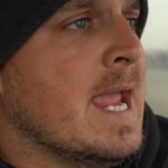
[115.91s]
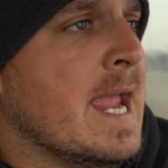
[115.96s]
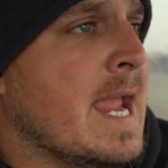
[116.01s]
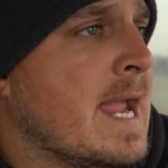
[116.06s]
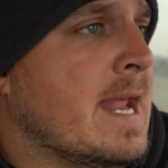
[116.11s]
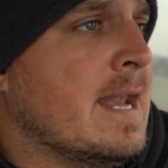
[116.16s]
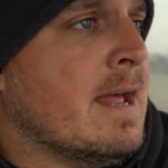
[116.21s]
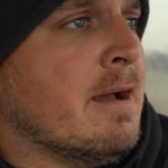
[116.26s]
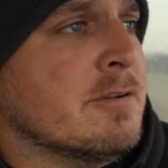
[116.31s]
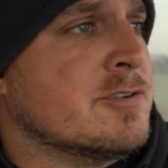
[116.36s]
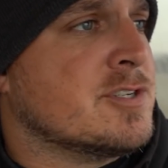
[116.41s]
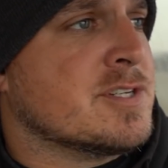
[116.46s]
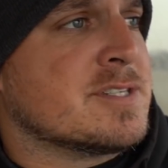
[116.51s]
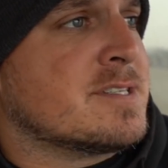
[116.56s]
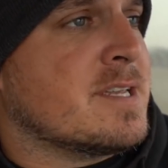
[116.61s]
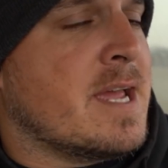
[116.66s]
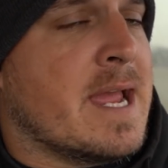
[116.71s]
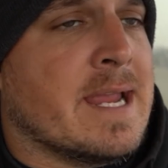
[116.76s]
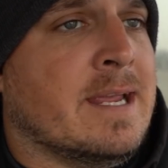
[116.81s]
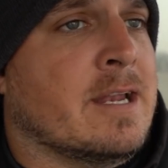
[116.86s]
And I was
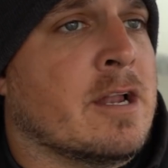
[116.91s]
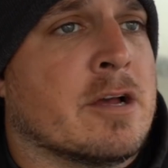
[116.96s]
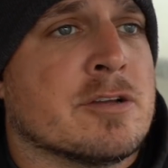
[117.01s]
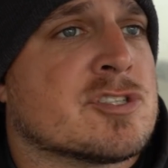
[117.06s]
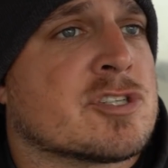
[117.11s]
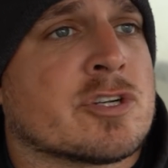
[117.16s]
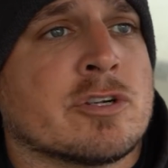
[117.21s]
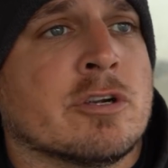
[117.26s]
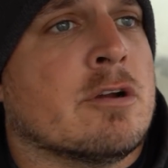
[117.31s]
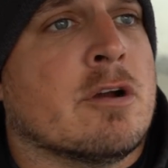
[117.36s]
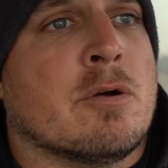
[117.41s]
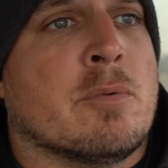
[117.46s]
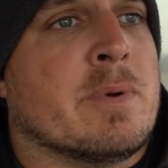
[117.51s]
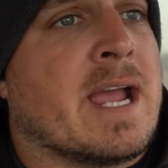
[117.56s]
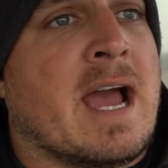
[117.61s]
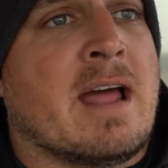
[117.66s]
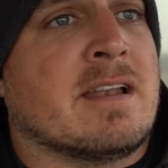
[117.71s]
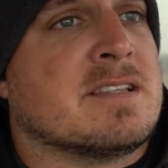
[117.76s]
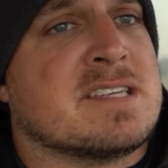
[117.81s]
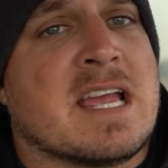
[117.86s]
just like, you know, screw it. We
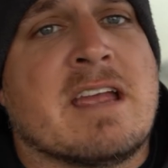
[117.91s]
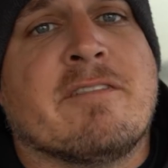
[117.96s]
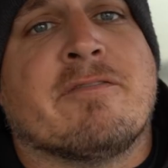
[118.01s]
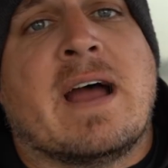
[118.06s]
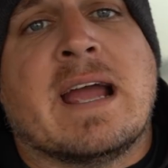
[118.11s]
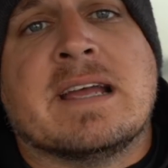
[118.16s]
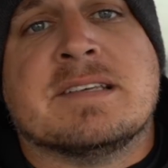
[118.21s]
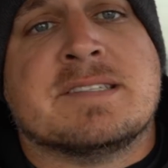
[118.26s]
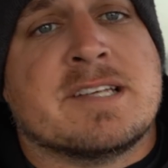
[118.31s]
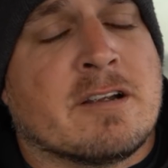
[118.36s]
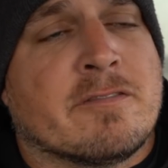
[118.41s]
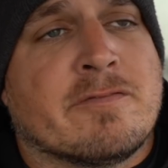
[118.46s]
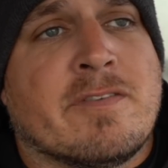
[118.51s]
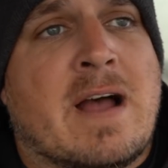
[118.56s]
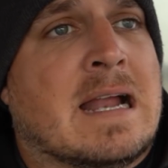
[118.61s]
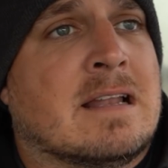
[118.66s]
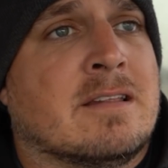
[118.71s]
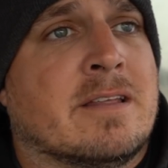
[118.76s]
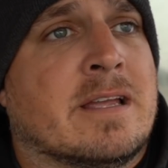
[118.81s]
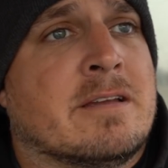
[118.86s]
got safe ice here
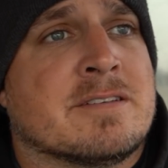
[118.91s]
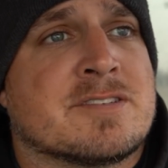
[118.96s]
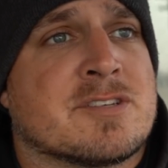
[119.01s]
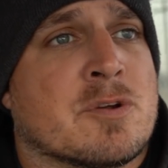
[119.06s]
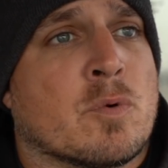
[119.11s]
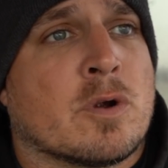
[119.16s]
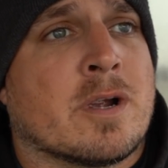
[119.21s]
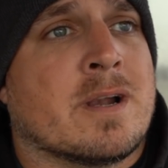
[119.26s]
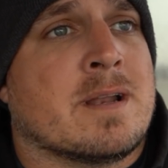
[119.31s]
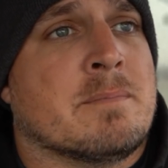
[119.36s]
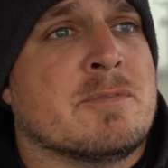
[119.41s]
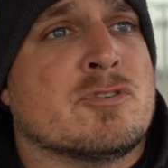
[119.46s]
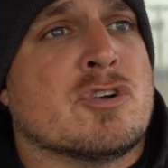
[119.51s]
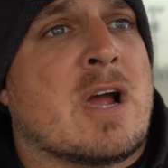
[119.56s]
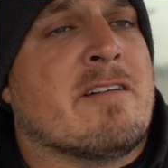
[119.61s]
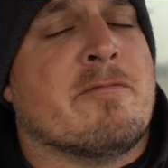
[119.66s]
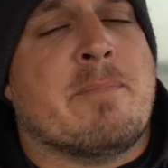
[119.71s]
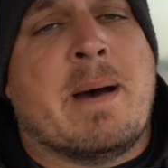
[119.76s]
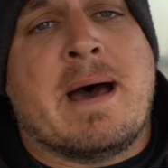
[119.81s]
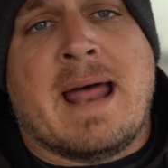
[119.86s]
finally. So we're going to
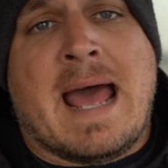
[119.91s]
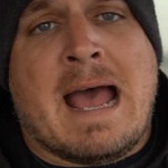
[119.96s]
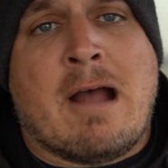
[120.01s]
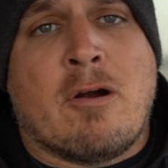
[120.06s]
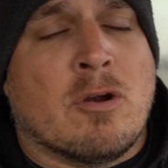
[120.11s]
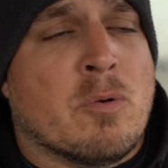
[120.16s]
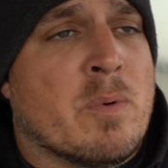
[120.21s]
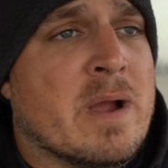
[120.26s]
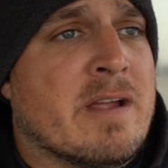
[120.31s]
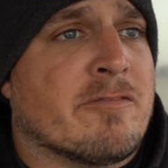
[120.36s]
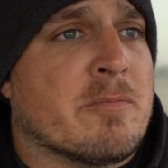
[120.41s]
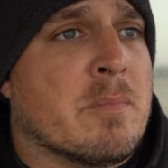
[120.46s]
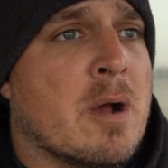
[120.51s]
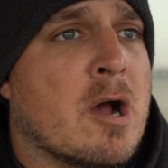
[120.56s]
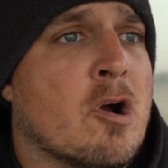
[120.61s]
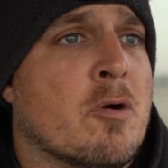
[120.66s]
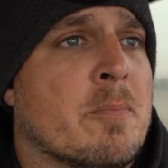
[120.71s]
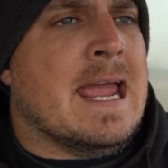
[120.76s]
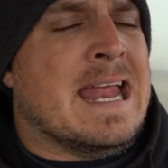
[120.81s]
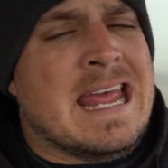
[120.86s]
drive about an hour away from
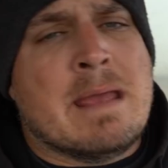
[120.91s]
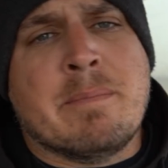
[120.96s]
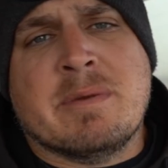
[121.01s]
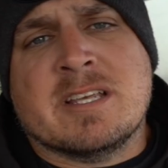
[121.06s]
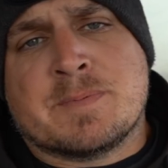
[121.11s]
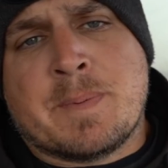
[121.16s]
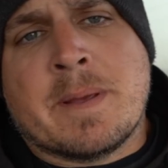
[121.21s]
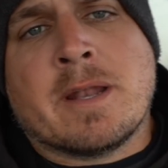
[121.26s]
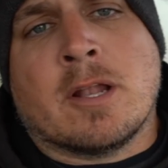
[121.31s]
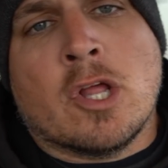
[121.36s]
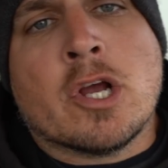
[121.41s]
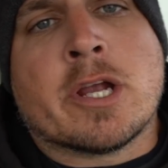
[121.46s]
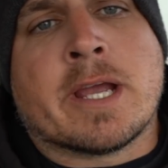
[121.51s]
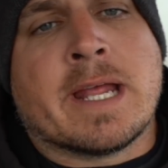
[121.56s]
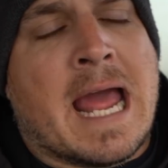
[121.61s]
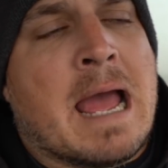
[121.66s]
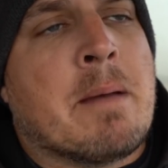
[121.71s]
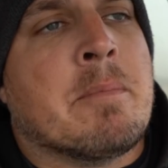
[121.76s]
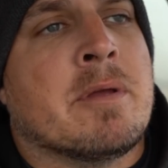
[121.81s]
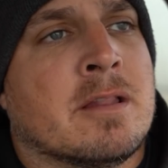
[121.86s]
home. And Emmy's been
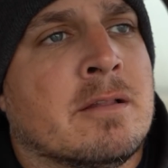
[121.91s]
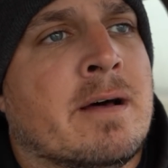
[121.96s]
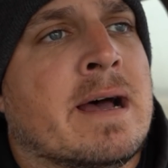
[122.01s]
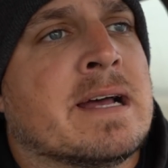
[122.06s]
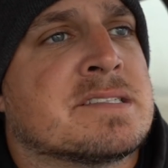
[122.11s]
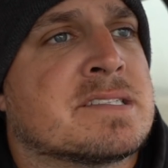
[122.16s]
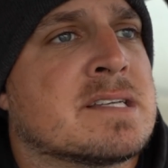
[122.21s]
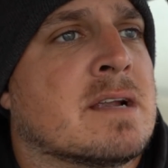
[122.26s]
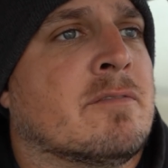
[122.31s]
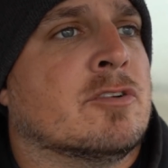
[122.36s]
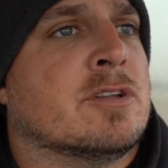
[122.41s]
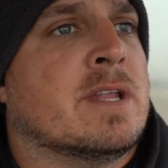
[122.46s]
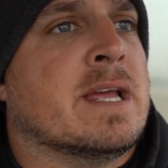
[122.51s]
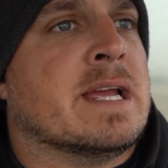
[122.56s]
looking at me the last several